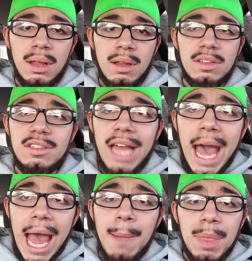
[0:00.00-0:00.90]

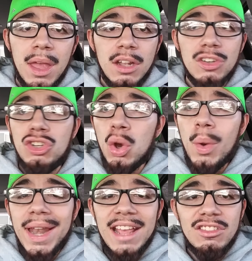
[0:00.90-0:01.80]
Stop
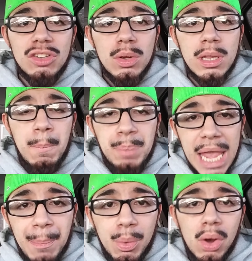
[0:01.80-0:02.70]
doing this to the
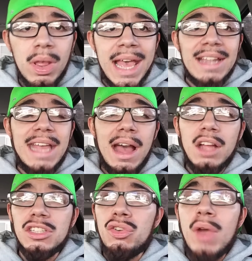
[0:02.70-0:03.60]
people
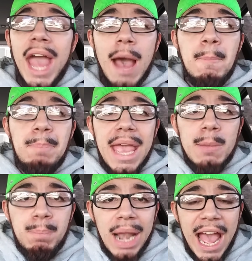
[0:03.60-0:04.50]
that you have big
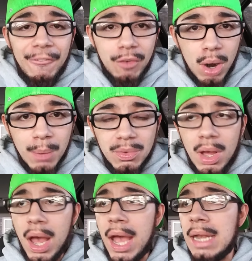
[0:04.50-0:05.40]
platforms
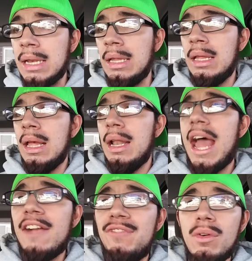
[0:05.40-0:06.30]
on.
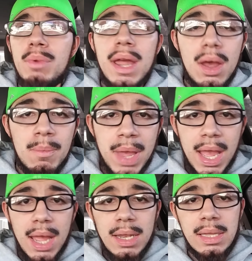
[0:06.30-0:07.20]
Like for real,
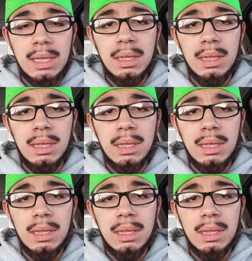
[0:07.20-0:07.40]
man.